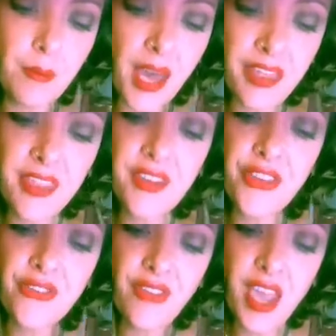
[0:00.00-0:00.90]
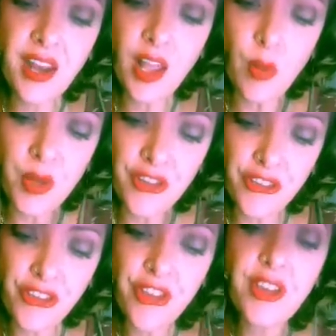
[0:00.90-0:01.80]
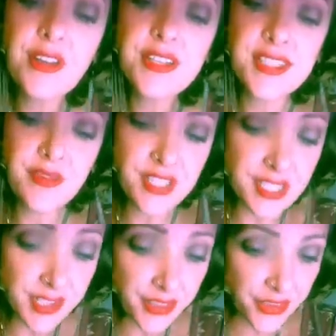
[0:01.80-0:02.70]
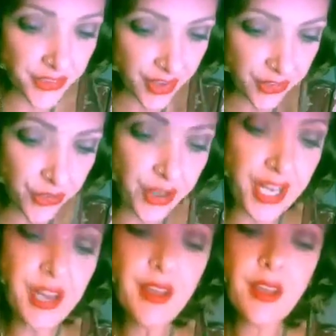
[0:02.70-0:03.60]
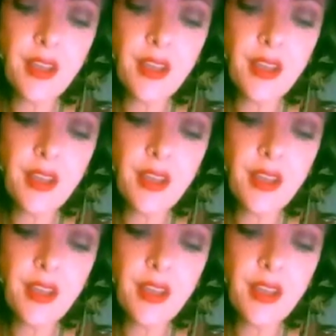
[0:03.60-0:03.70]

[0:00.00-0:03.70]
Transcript: Matthias van Helmont, 17th century